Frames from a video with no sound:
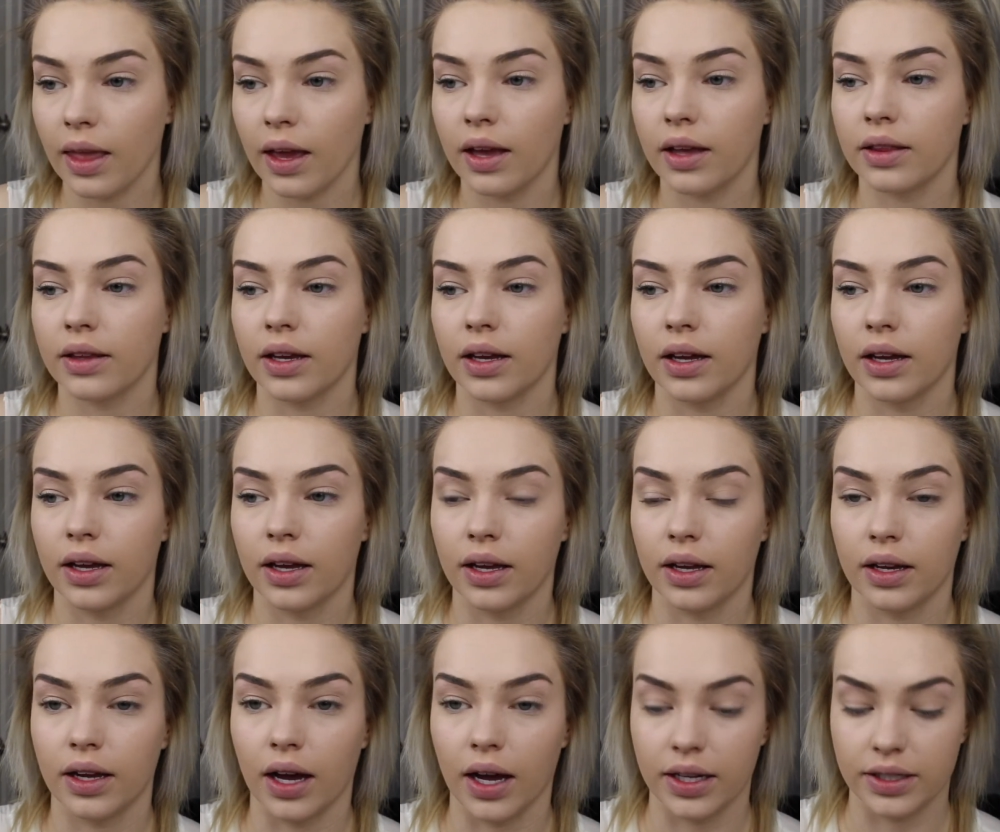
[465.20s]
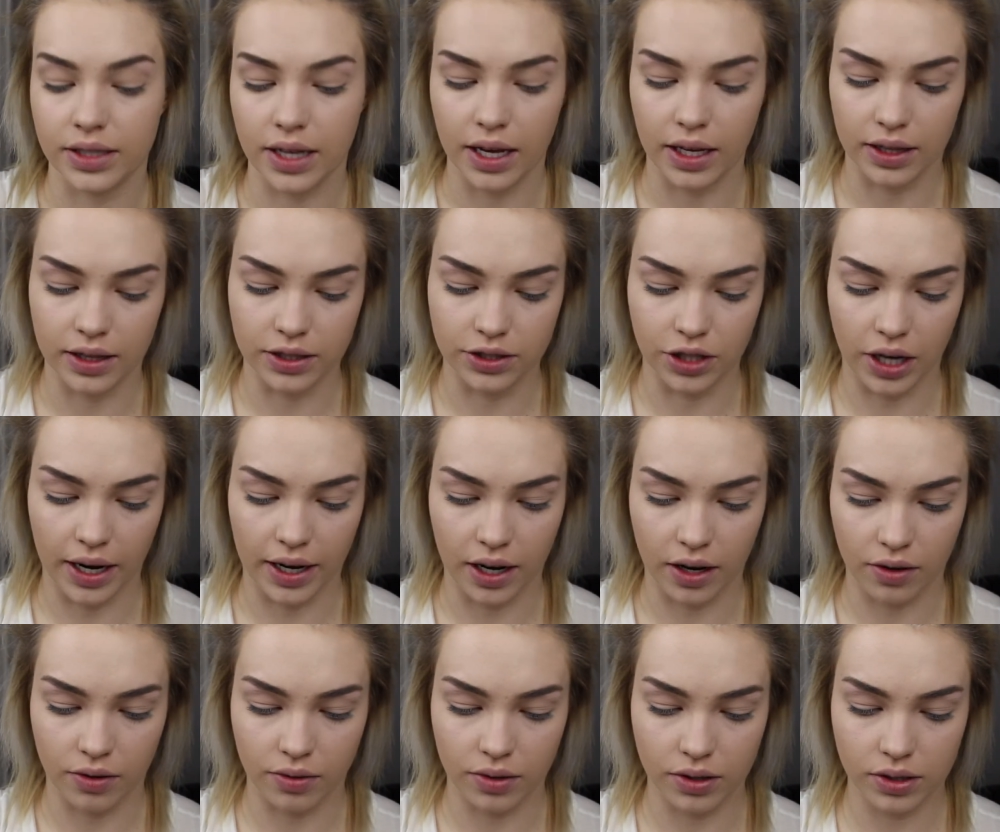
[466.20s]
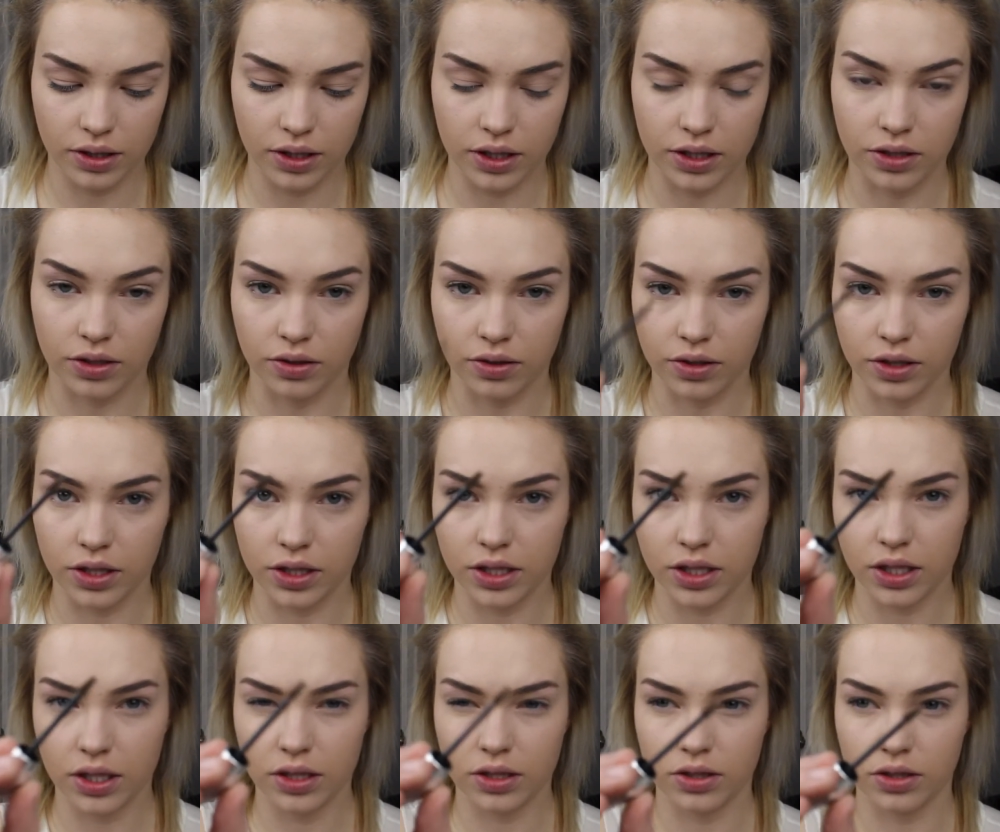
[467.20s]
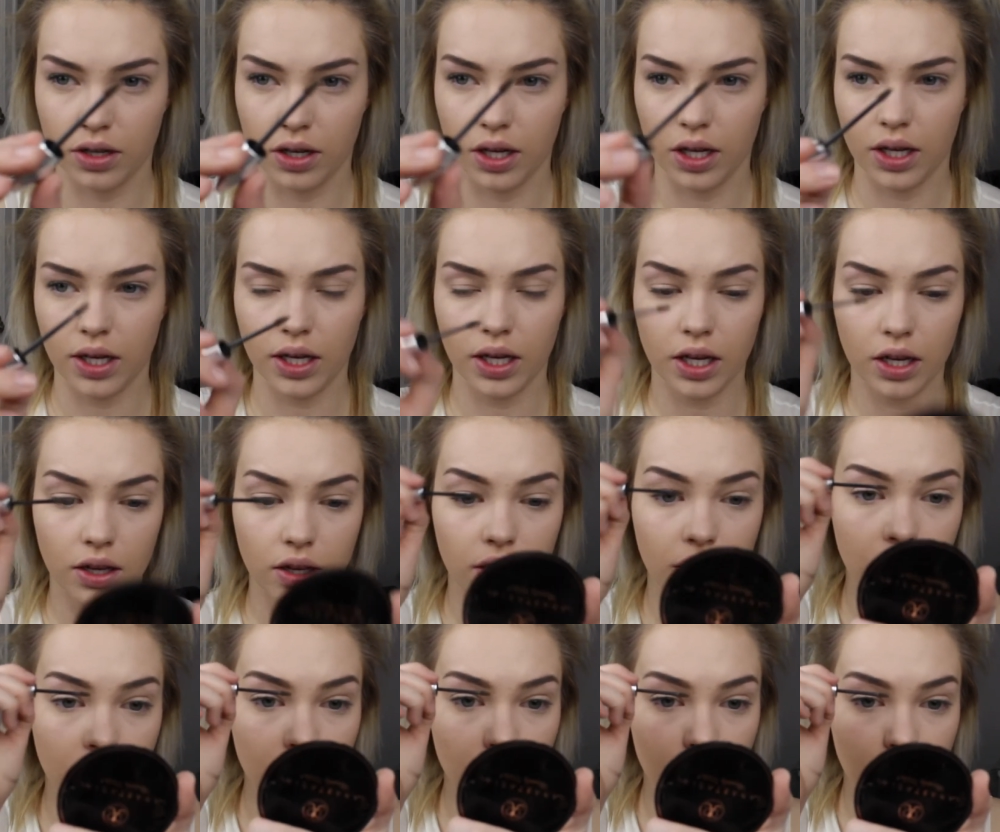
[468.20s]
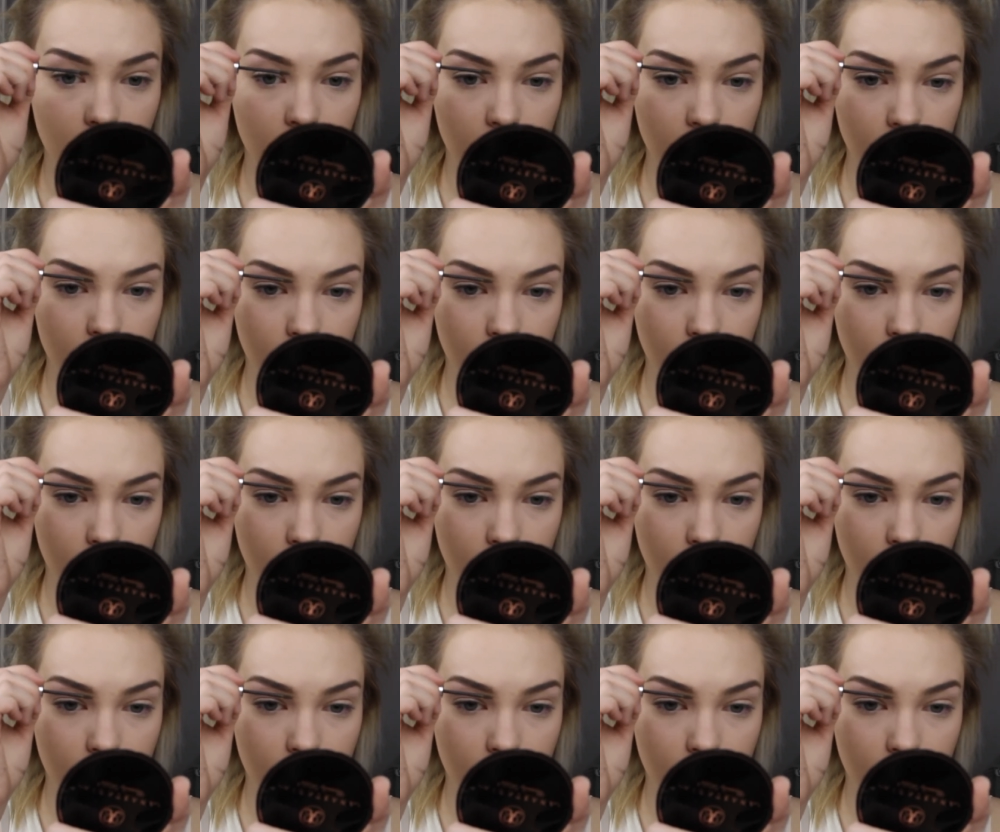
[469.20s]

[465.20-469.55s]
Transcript: And then I take the dried out one that's all crusty and dry and